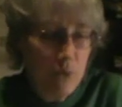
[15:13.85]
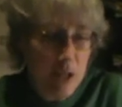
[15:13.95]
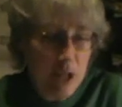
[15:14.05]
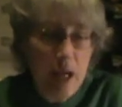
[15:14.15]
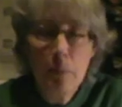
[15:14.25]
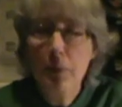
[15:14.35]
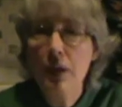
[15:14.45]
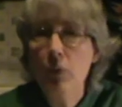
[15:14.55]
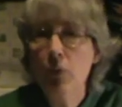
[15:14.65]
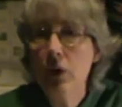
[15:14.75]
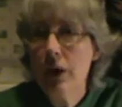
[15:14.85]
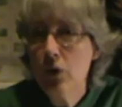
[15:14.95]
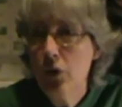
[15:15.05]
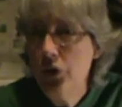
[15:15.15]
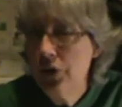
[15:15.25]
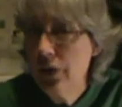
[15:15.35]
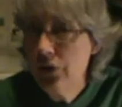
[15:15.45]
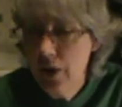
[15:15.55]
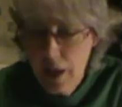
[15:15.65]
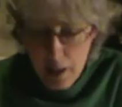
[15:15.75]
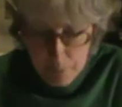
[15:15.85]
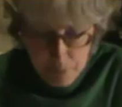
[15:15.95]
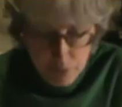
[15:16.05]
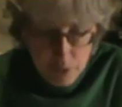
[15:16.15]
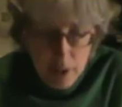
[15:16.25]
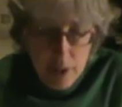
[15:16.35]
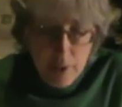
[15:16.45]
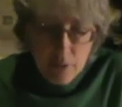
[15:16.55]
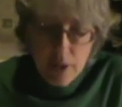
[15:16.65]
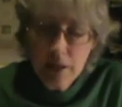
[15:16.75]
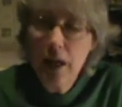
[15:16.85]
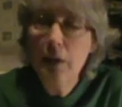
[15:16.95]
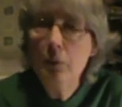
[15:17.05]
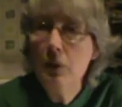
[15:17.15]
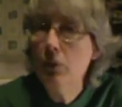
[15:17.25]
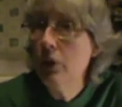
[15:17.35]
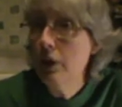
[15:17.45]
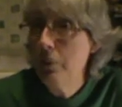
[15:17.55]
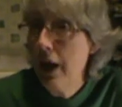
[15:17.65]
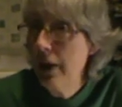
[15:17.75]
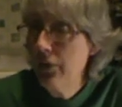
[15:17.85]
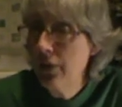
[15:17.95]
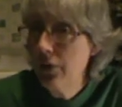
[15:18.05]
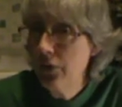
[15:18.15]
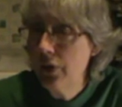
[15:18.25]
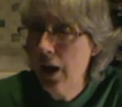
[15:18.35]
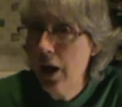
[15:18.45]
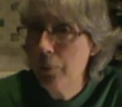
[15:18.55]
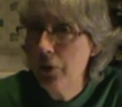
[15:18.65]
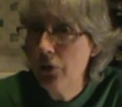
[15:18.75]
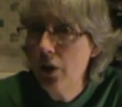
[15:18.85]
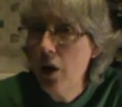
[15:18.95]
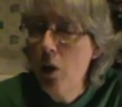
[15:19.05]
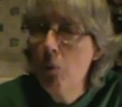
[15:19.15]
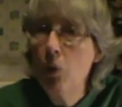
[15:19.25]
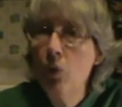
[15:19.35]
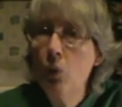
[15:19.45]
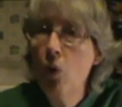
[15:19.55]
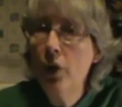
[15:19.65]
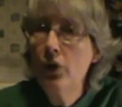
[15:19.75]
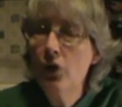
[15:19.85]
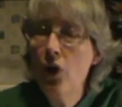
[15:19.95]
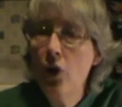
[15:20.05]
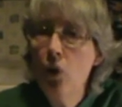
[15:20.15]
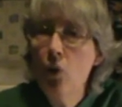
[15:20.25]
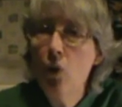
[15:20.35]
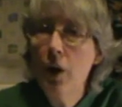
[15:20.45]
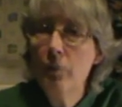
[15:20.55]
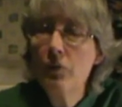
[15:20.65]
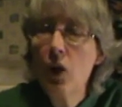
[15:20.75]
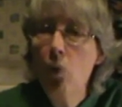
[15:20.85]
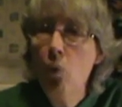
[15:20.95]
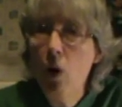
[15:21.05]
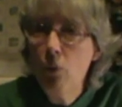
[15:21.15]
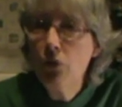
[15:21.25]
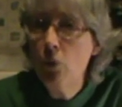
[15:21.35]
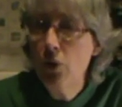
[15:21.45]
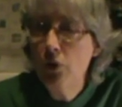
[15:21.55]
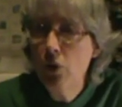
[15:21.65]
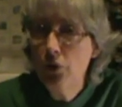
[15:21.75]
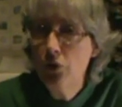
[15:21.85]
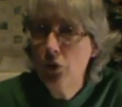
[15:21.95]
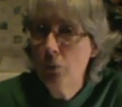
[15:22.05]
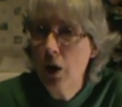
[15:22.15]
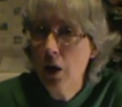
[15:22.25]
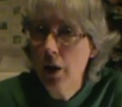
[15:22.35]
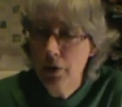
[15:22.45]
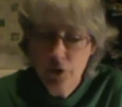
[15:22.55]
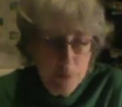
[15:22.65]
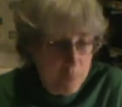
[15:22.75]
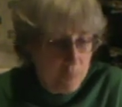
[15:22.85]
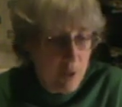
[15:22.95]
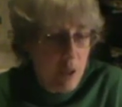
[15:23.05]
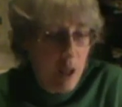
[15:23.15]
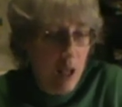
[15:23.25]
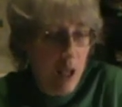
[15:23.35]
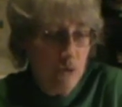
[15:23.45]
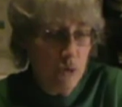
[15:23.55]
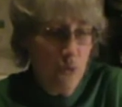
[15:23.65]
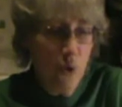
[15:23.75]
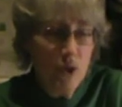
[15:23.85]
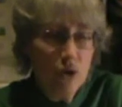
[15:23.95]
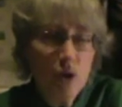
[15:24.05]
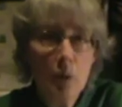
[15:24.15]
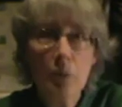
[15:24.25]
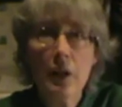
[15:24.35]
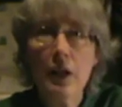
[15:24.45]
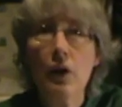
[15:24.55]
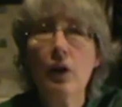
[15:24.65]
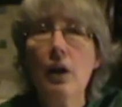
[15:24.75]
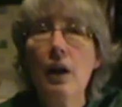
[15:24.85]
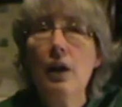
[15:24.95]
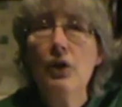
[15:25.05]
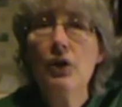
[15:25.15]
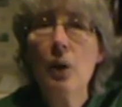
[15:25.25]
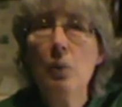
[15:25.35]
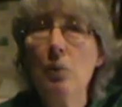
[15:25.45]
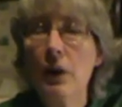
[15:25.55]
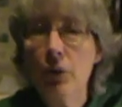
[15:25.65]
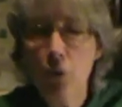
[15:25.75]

they can be really good things that happened, they can be really bad things that happened. But we want to know what was going on in your mind. As a 4-H Club leader, some of my